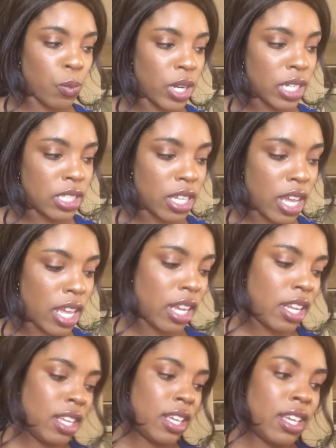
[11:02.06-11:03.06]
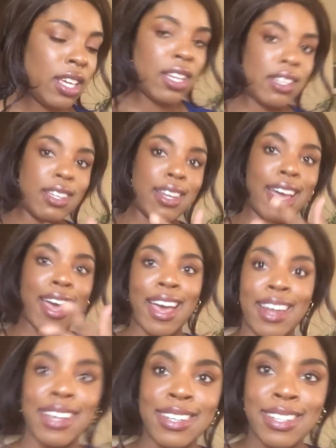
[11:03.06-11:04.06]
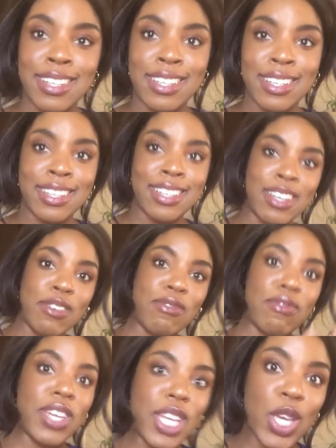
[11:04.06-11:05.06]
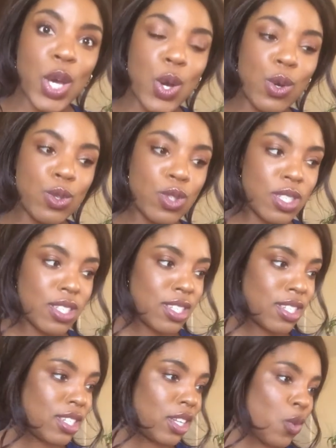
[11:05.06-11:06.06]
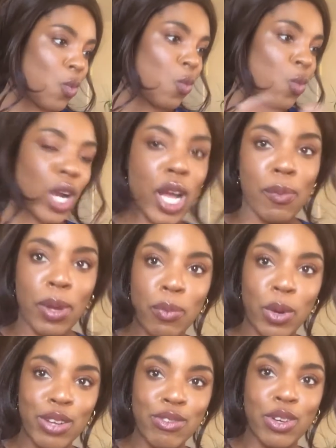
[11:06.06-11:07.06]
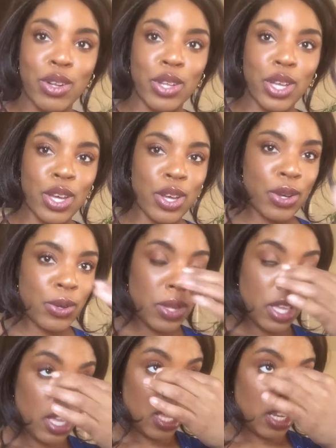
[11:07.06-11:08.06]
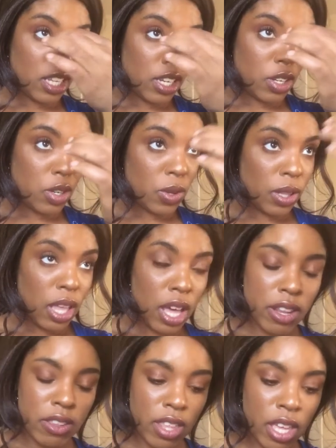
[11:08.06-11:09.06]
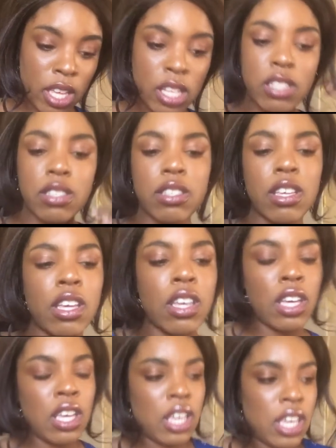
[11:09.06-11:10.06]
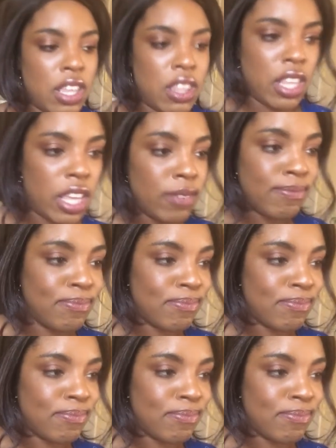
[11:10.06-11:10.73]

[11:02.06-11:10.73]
work done, need to edit videos, need to work on my portfolio, need to do a lot of things, and then